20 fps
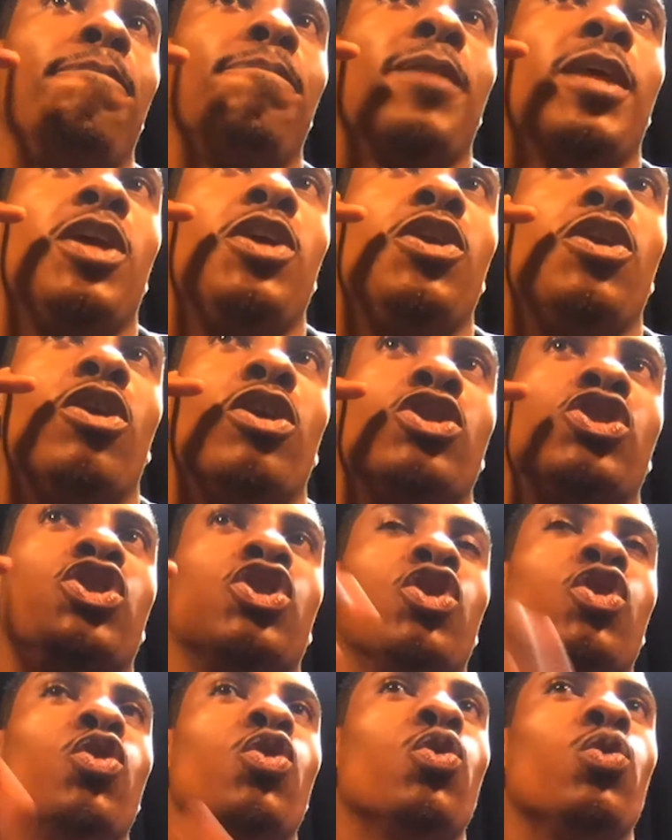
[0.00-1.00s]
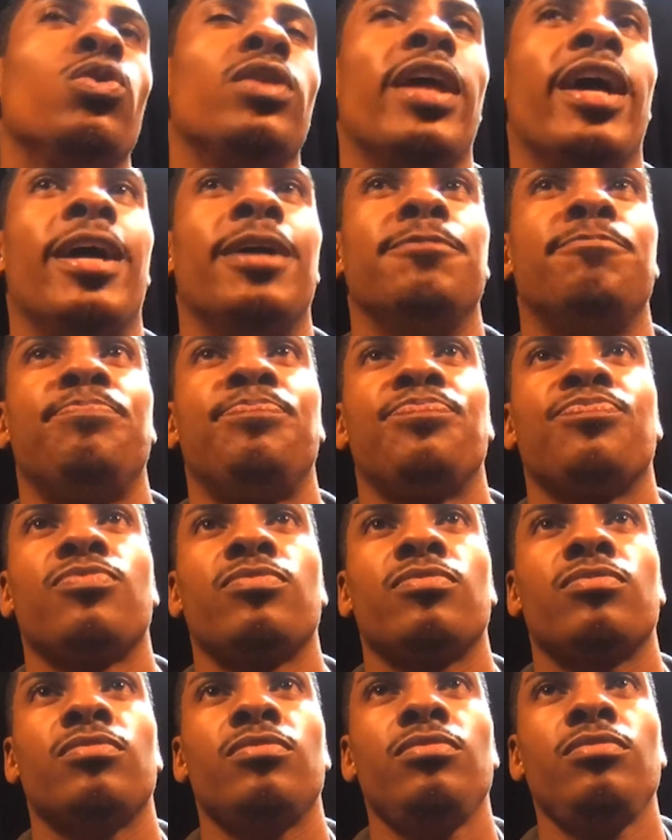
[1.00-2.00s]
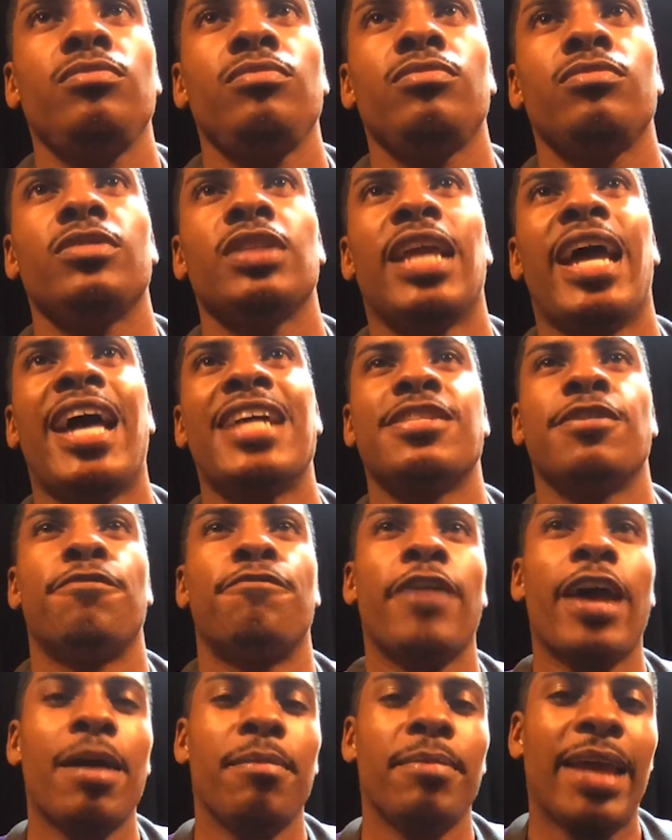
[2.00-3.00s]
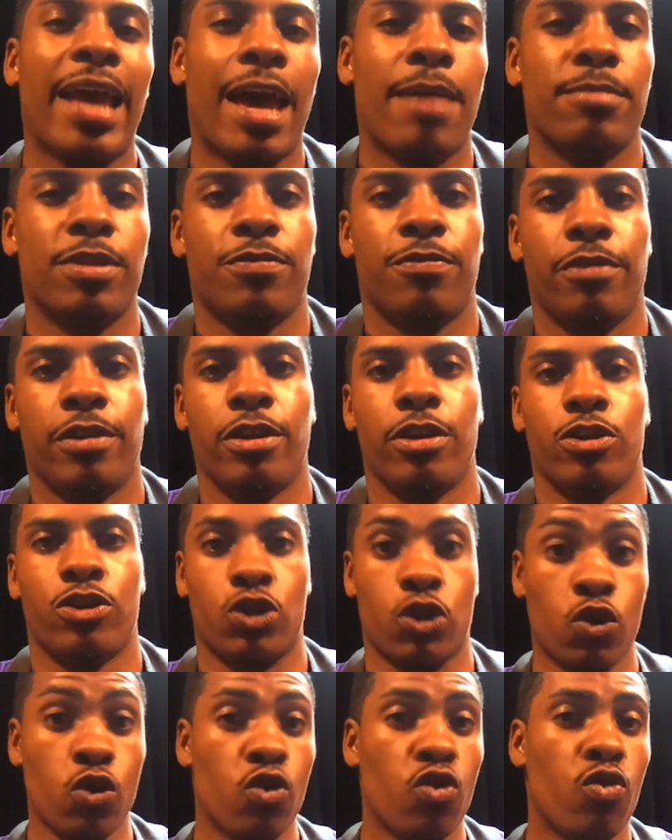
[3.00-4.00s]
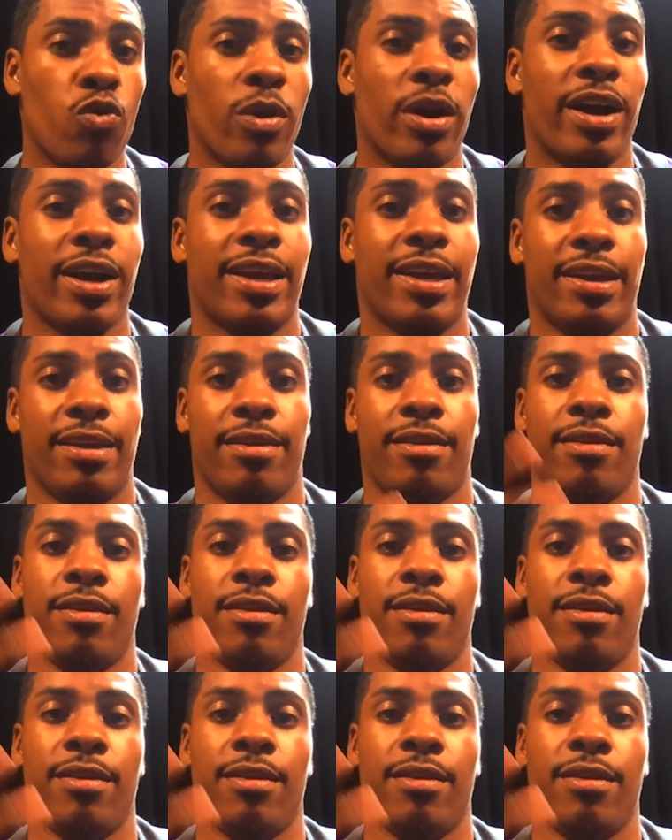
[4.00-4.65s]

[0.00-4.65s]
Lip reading: a school that has a family atmosphere, a school where I can